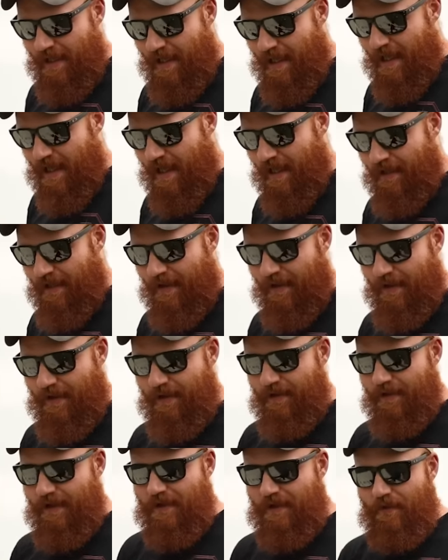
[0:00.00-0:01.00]
and uh,
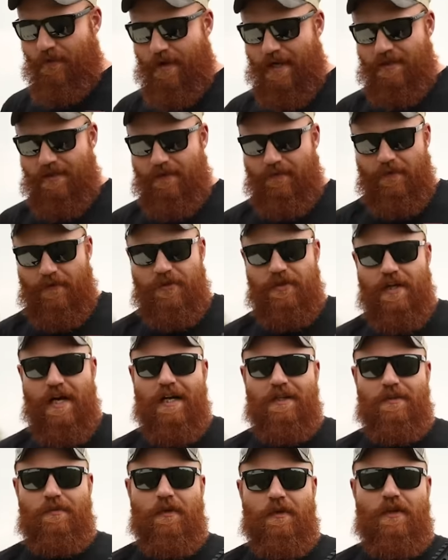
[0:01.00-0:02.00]
then you get to watch the first
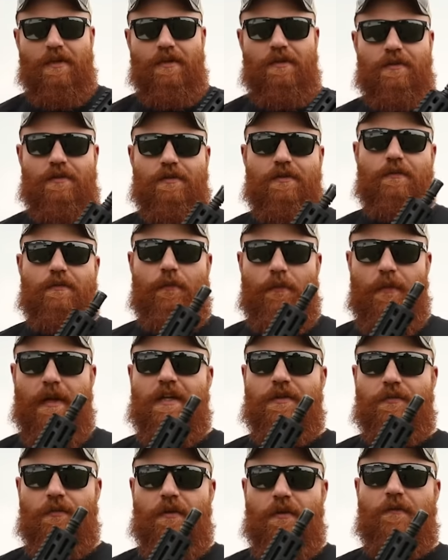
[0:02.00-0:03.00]
shots because
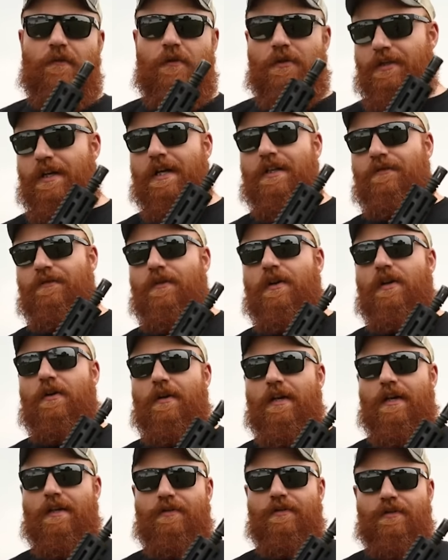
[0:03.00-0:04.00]
that's what a first shots video
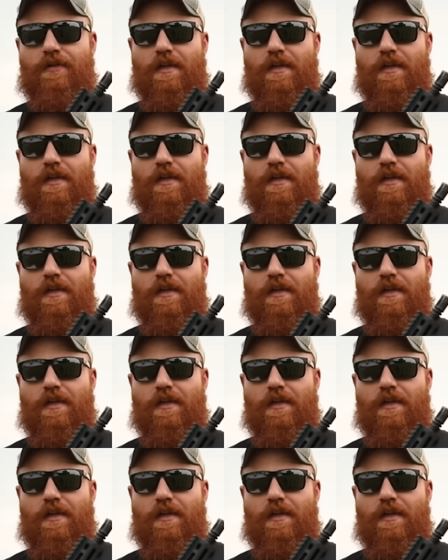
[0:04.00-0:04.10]
is.